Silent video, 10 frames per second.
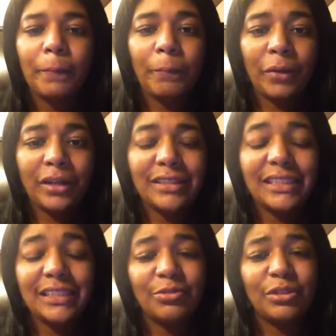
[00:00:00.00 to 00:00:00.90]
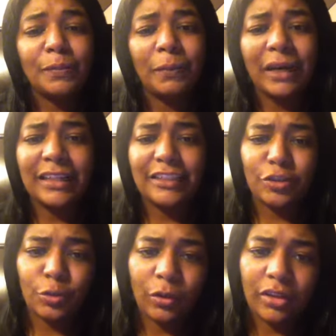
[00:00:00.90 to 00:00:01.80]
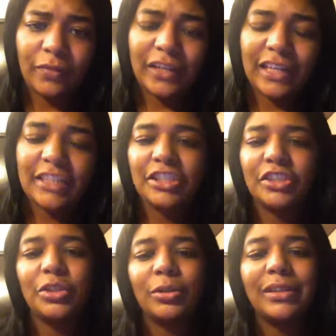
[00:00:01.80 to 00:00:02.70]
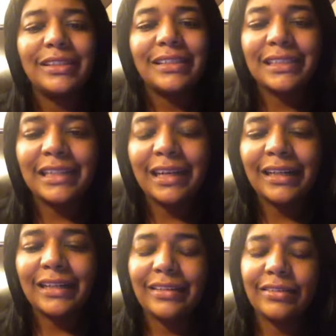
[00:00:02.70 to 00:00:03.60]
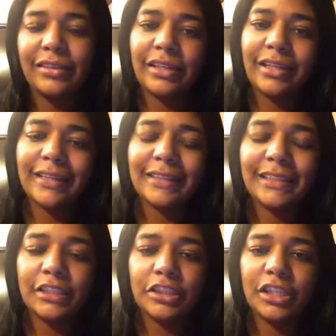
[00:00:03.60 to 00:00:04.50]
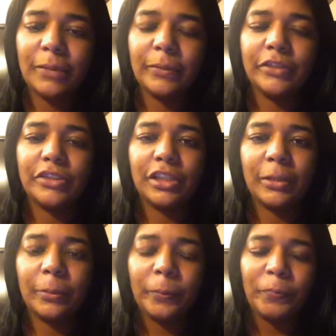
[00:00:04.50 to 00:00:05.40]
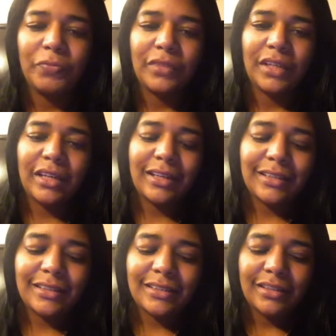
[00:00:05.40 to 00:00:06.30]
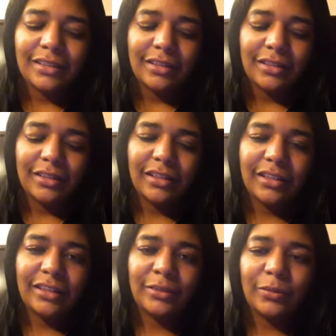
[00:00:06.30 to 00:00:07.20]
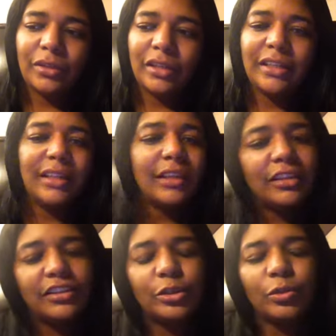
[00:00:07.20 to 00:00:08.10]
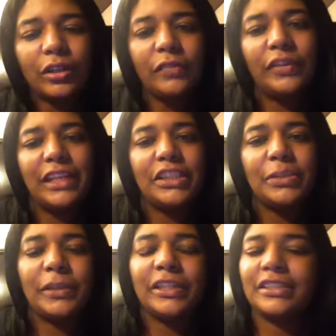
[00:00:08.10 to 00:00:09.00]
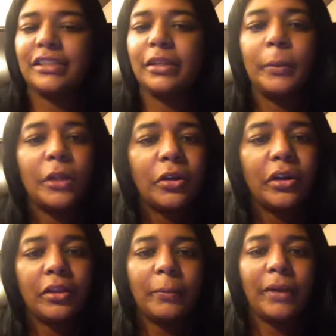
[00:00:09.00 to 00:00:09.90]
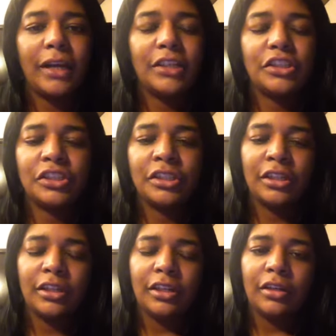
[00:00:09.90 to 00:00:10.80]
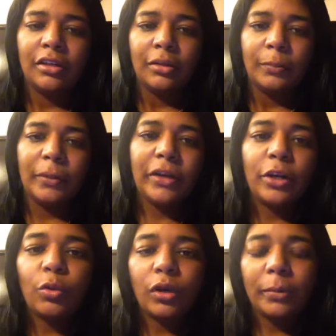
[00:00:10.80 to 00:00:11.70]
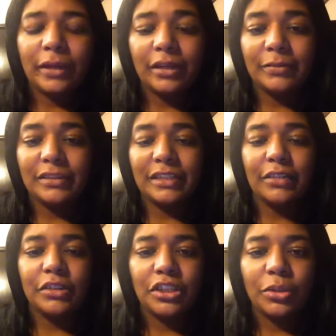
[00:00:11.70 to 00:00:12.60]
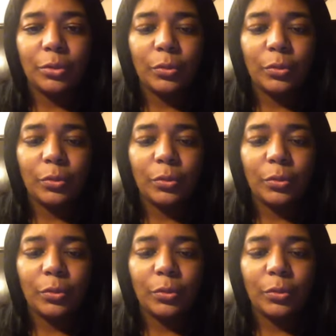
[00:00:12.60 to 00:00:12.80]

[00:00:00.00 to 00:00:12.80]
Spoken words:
but it was by disqualification, so he does not get the NXT Championship. And it ended in a disqualification because in the middle of the match, Baron Corbin comes down to the